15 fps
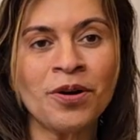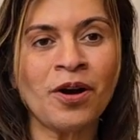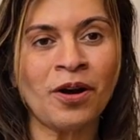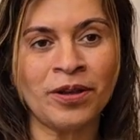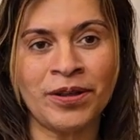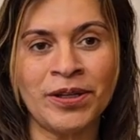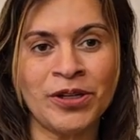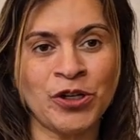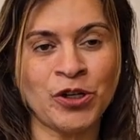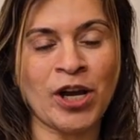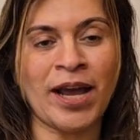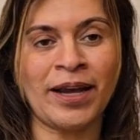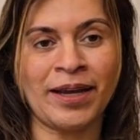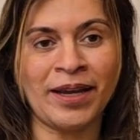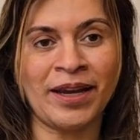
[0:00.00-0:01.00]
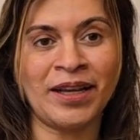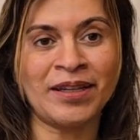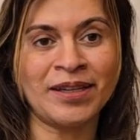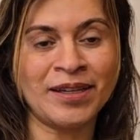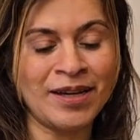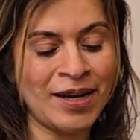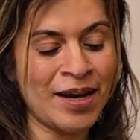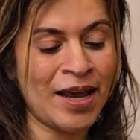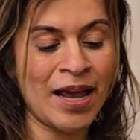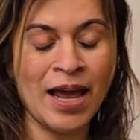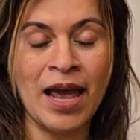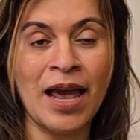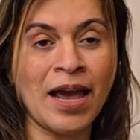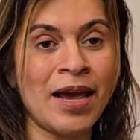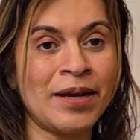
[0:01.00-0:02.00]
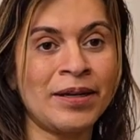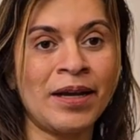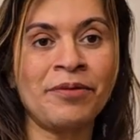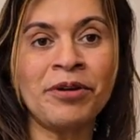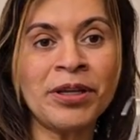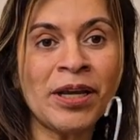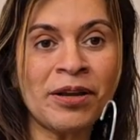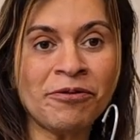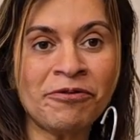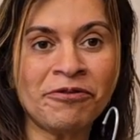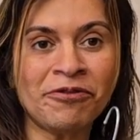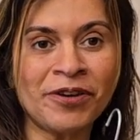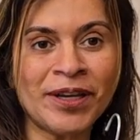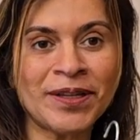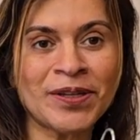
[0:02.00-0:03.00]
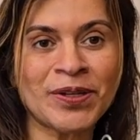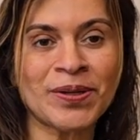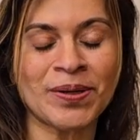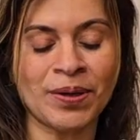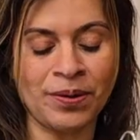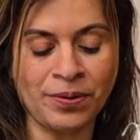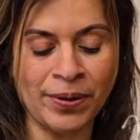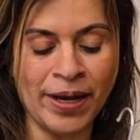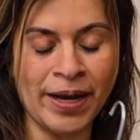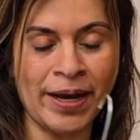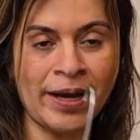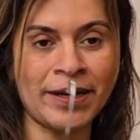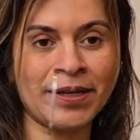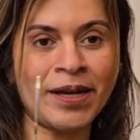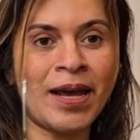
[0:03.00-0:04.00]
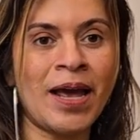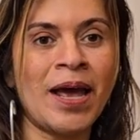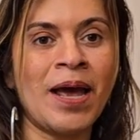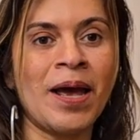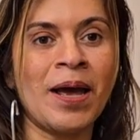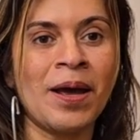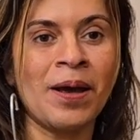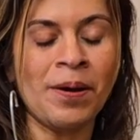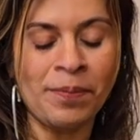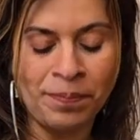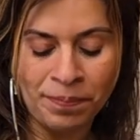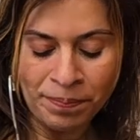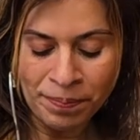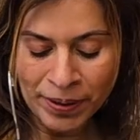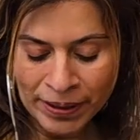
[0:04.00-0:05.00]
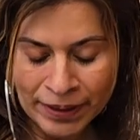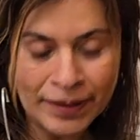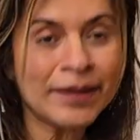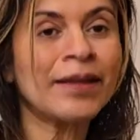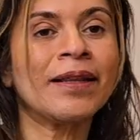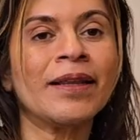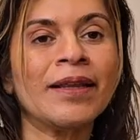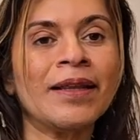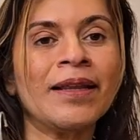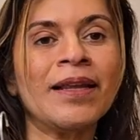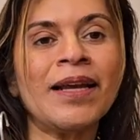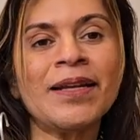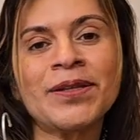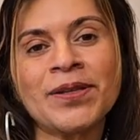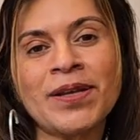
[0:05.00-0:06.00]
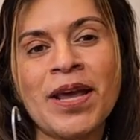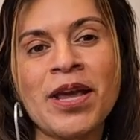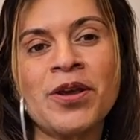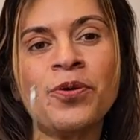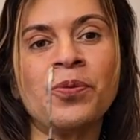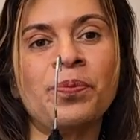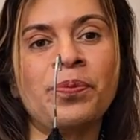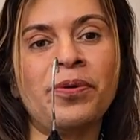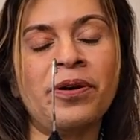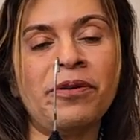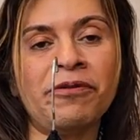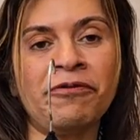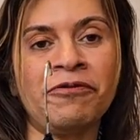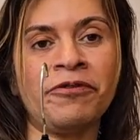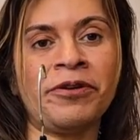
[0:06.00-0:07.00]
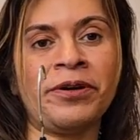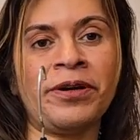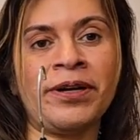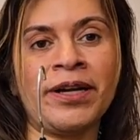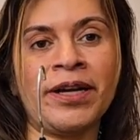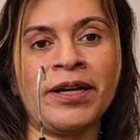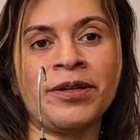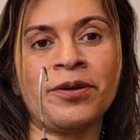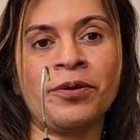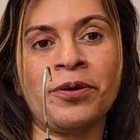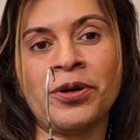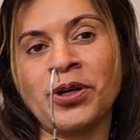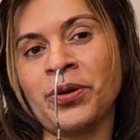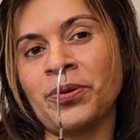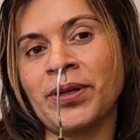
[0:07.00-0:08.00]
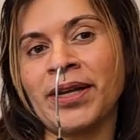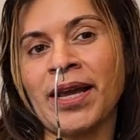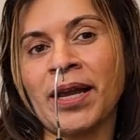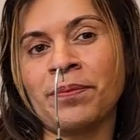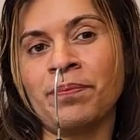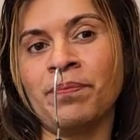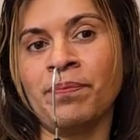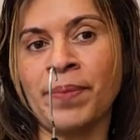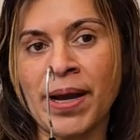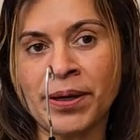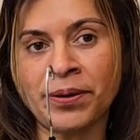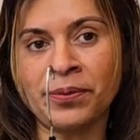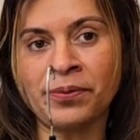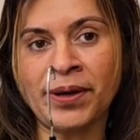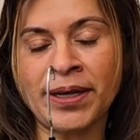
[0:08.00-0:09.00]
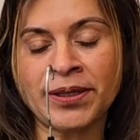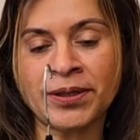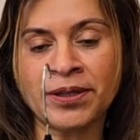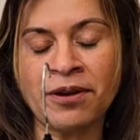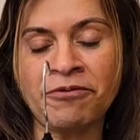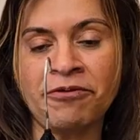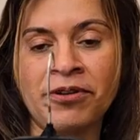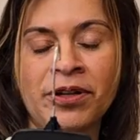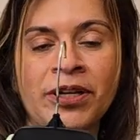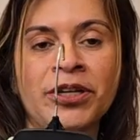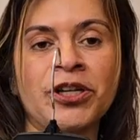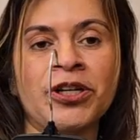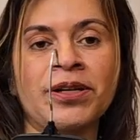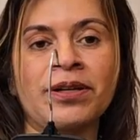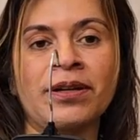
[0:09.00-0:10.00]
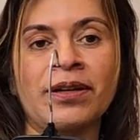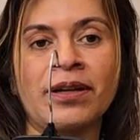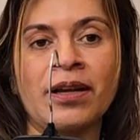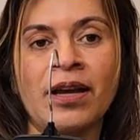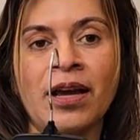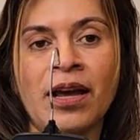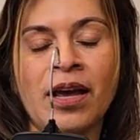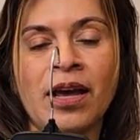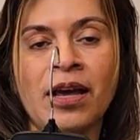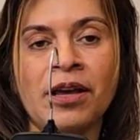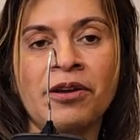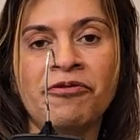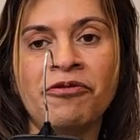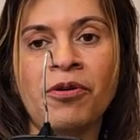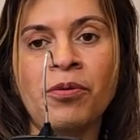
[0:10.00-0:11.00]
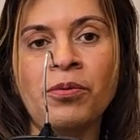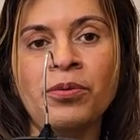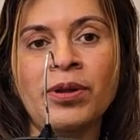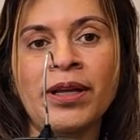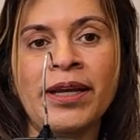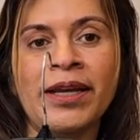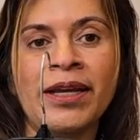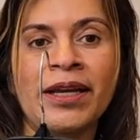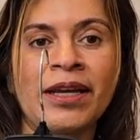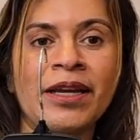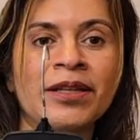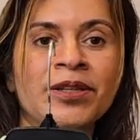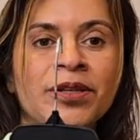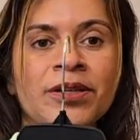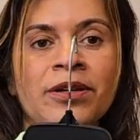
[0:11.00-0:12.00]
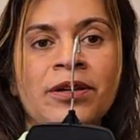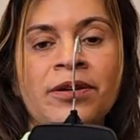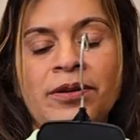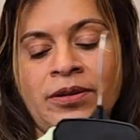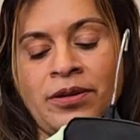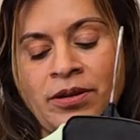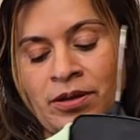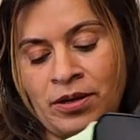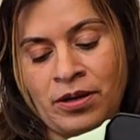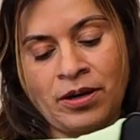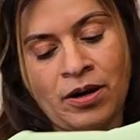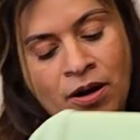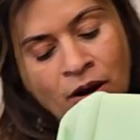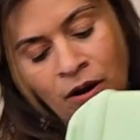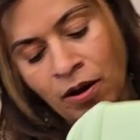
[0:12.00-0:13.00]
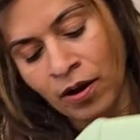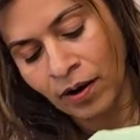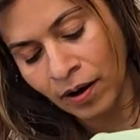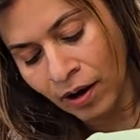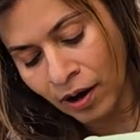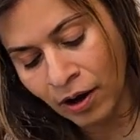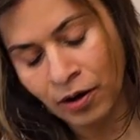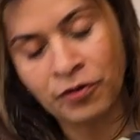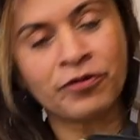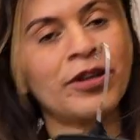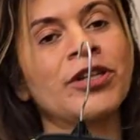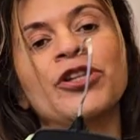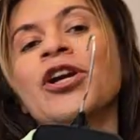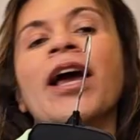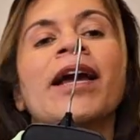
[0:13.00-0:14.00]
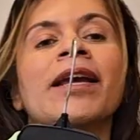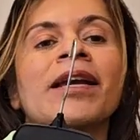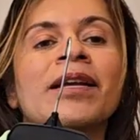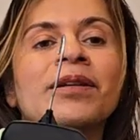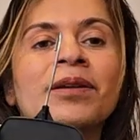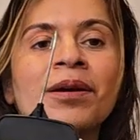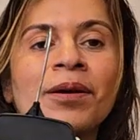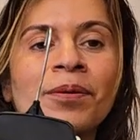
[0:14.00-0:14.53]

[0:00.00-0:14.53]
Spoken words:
got this jacket and everything fits great, but let's say you preferred it or you'd get better waist definition if only instead of the jacket